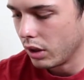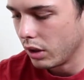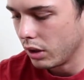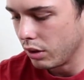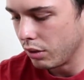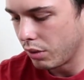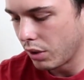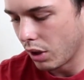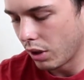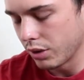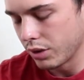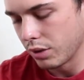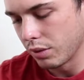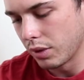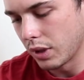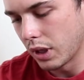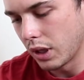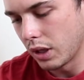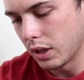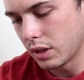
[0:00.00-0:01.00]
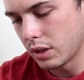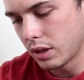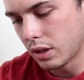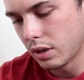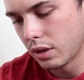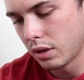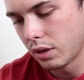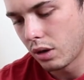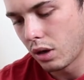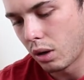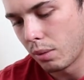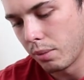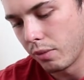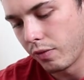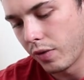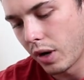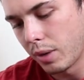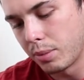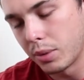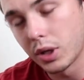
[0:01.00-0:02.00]
You can also get carbon
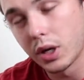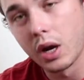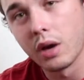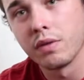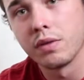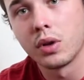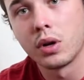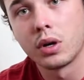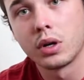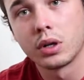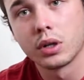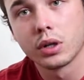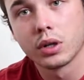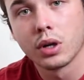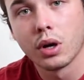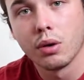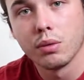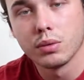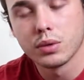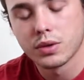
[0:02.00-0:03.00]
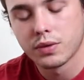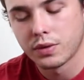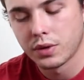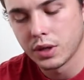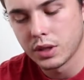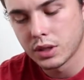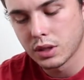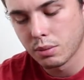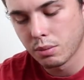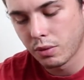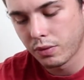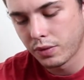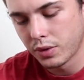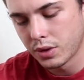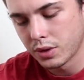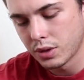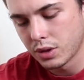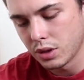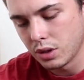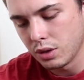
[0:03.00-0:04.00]
fiber Kevlar cones for these
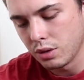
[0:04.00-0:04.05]
subwoofers.